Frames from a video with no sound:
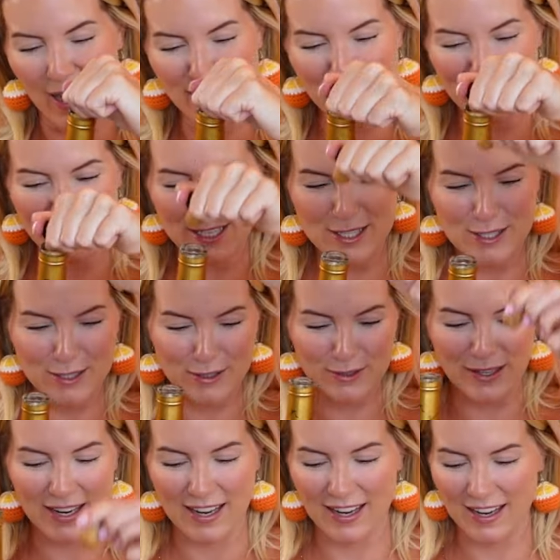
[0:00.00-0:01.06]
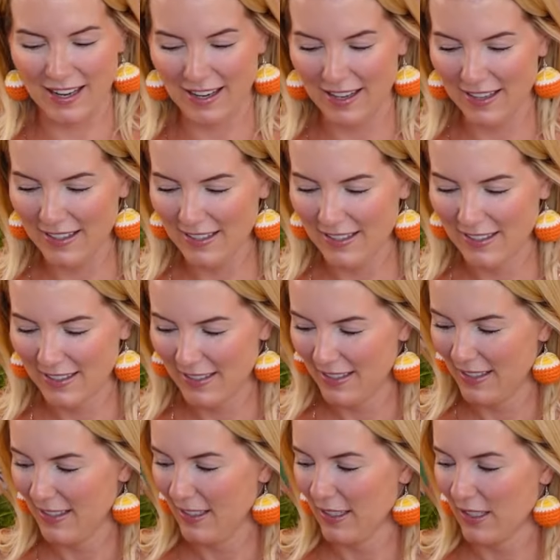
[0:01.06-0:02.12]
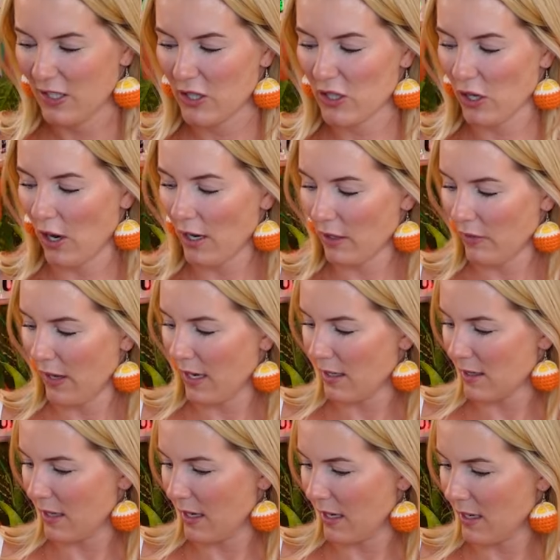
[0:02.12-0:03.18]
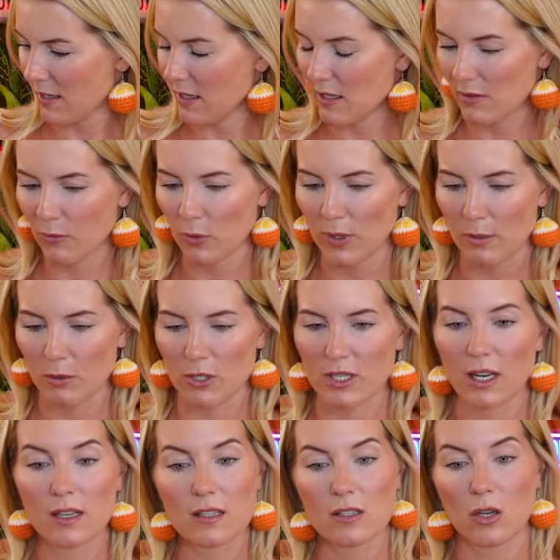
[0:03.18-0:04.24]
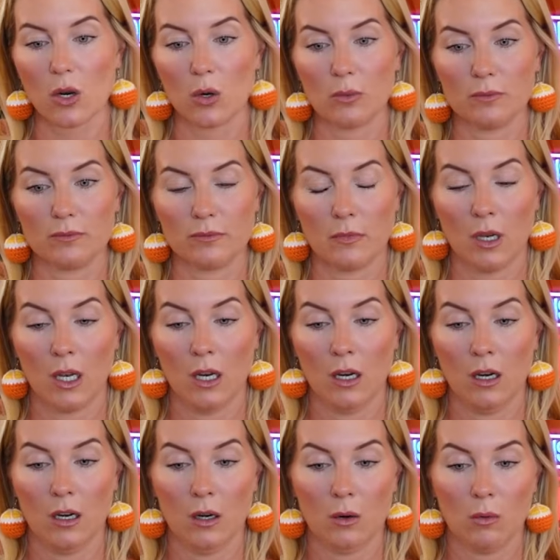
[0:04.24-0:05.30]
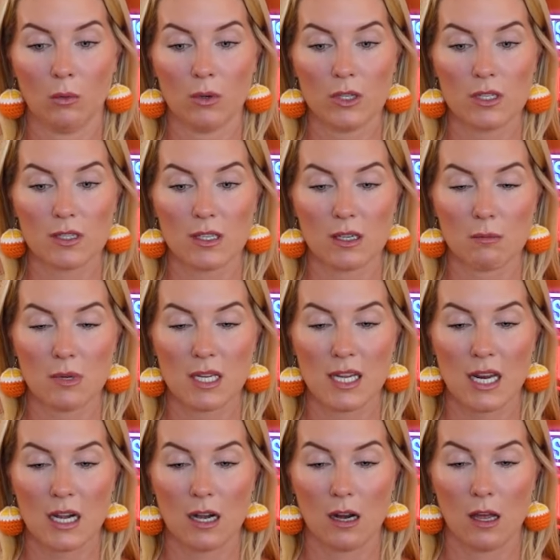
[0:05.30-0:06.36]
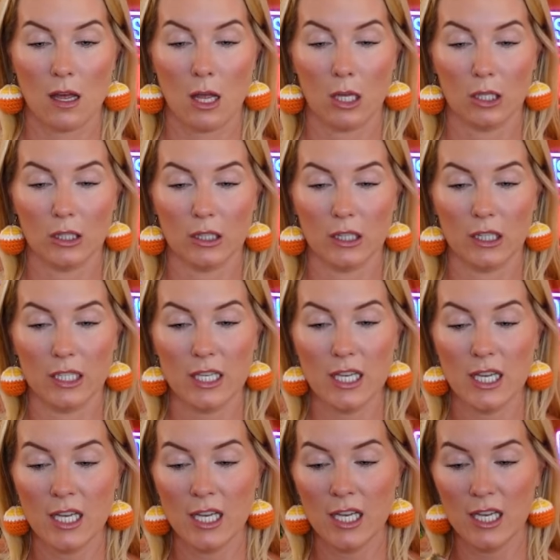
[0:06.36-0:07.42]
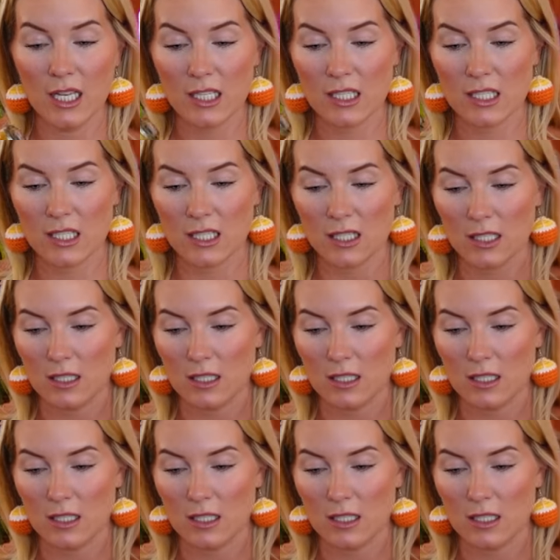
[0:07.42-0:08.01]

going to do a shot of Hennessy. Hennessy is 40%, so we're just going to be getting lit.